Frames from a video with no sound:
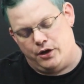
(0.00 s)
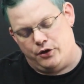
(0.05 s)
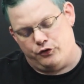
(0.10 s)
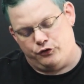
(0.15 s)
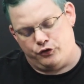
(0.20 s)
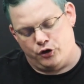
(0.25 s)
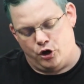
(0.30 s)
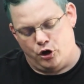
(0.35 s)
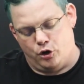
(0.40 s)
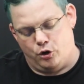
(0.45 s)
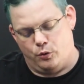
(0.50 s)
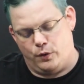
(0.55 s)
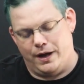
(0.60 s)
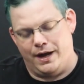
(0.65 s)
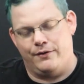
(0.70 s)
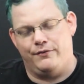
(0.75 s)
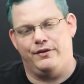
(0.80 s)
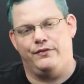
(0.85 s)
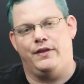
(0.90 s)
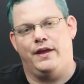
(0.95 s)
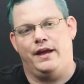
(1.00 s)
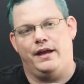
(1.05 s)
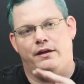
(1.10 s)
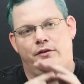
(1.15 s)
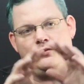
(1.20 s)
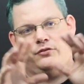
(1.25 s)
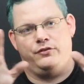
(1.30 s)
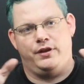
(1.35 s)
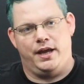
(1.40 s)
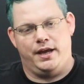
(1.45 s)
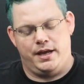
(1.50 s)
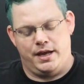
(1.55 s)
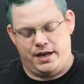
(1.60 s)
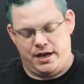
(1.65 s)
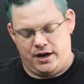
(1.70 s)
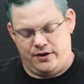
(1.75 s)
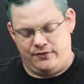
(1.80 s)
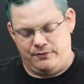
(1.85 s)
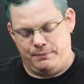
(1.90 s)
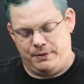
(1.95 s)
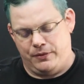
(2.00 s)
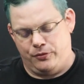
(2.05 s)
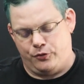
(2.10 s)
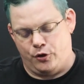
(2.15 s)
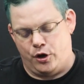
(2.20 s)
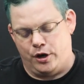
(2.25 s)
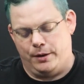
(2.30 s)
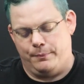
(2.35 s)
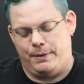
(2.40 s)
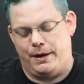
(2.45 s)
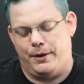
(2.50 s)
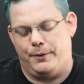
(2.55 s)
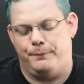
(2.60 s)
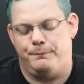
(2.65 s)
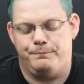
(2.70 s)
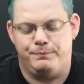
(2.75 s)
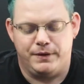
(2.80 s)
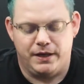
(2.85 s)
So everything is taken care of and been thought about.